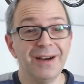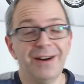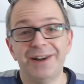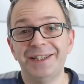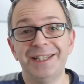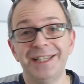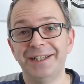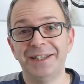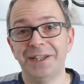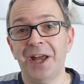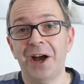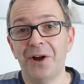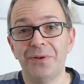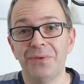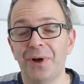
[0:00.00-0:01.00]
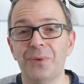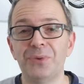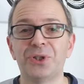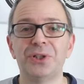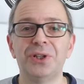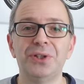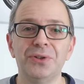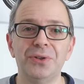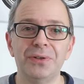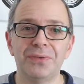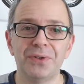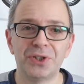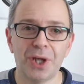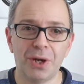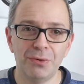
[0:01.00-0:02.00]
I didn't know that I was going to do it for
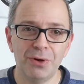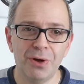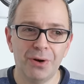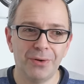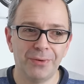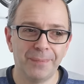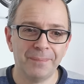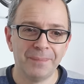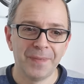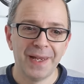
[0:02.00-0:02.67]
so long.